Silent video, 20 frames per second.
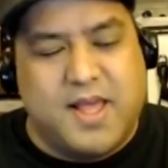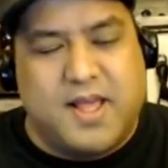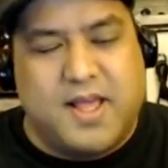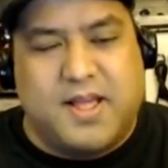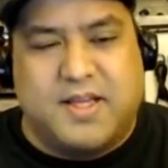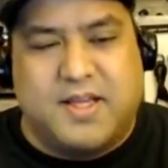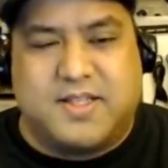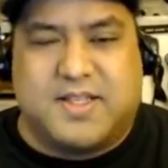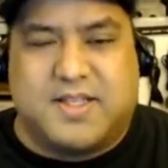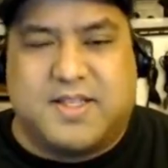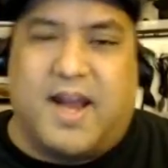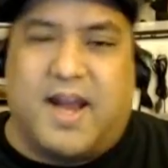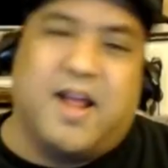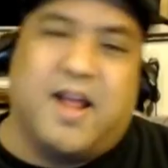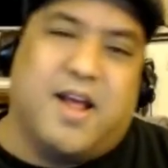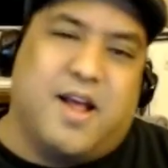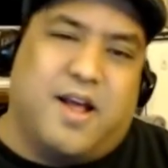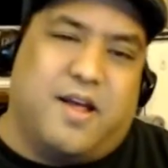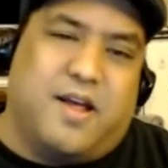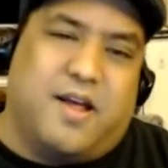is that
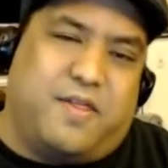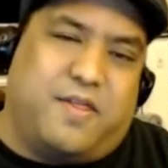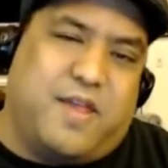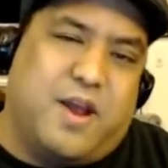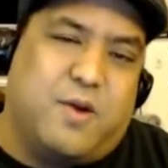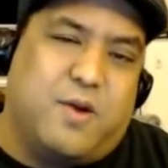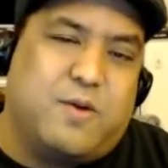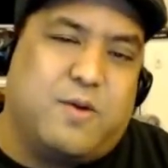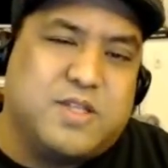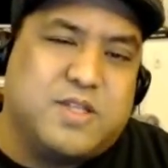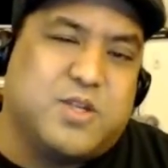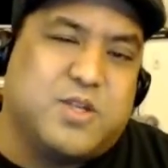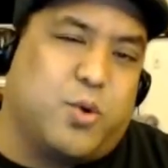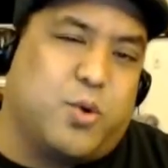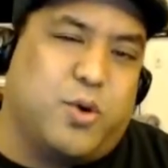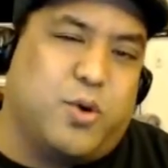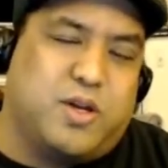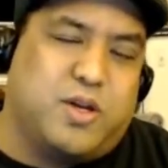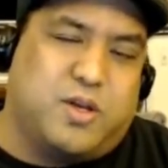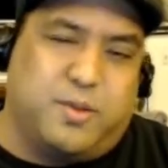there is
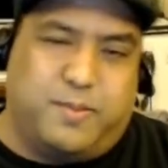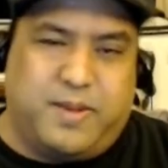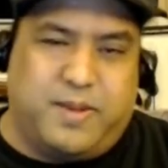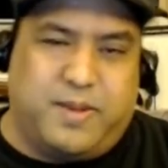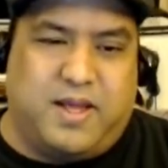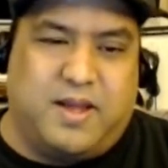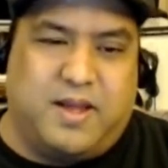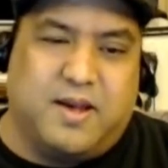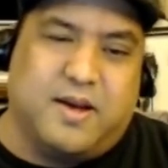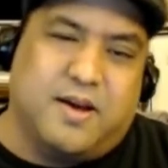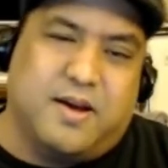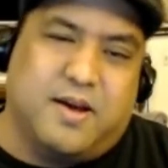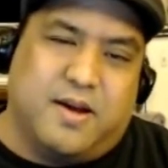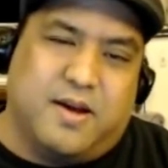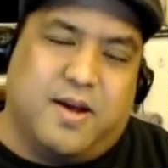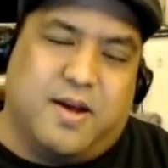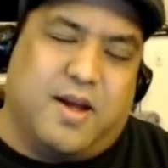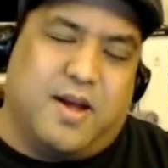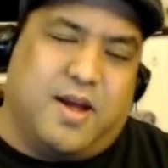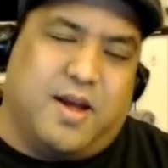going to be
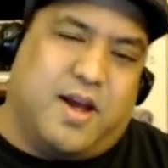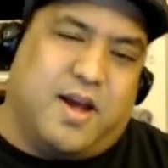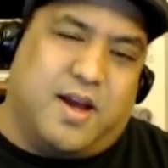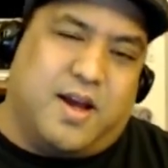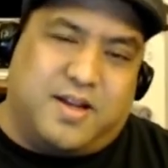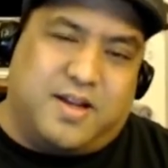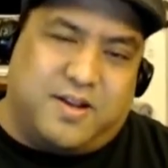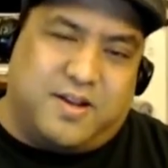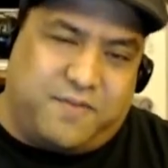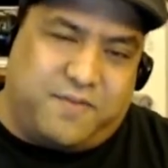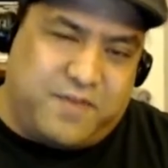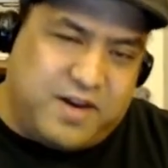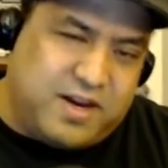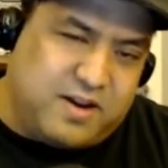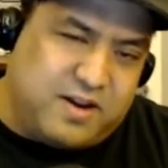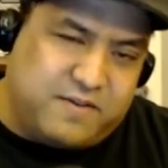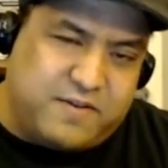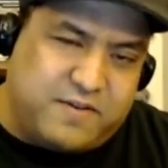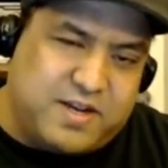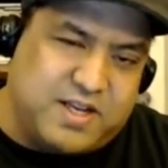a
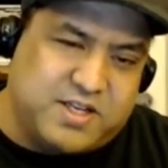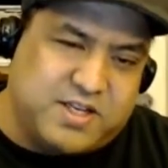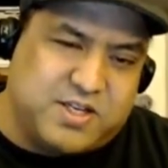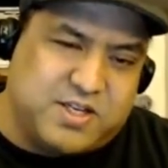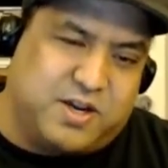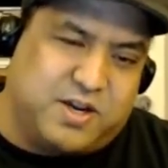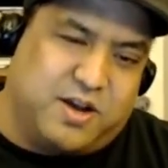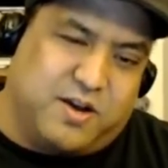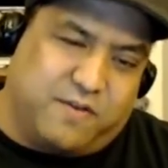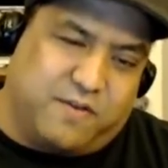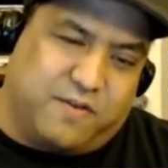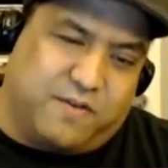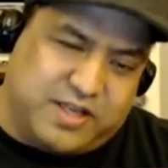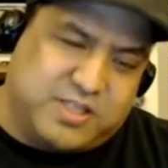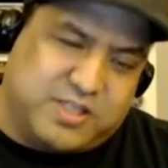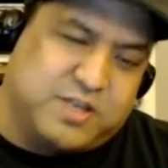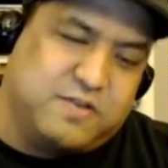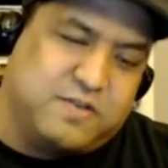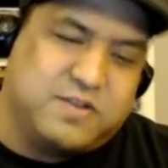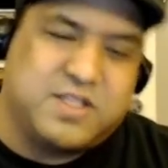definitive edition of
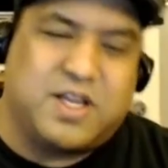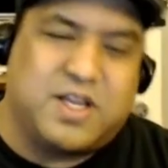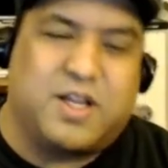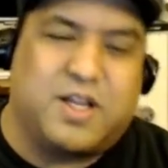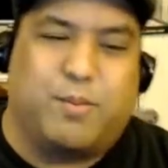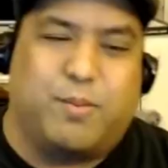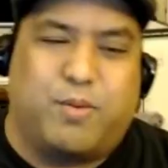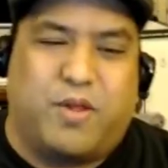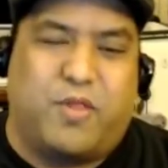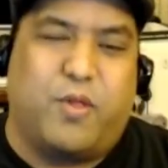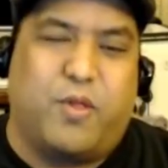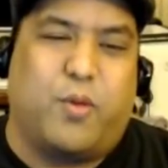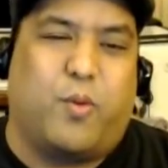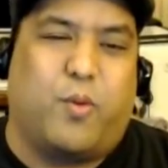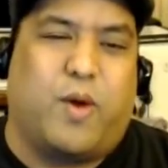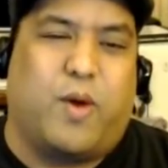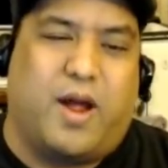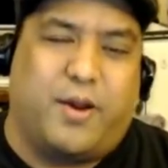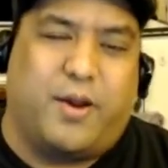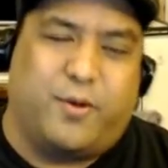Legend of Zelda Breath of the
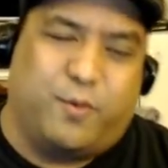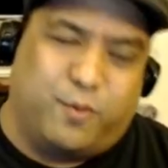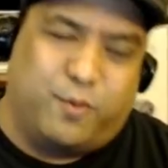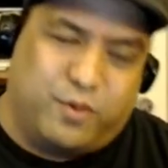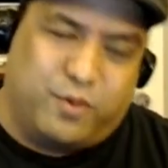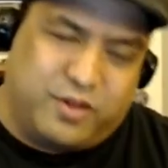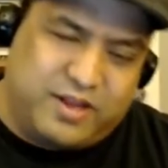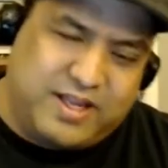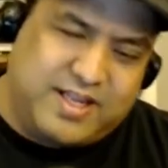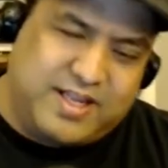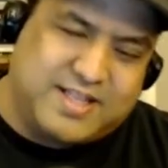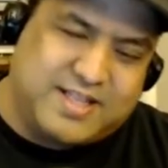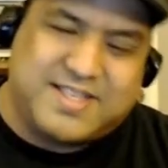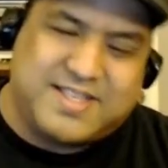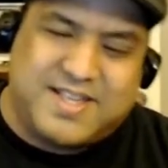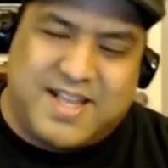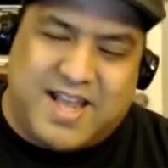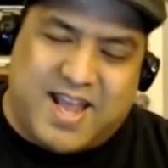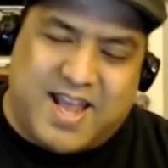Wild released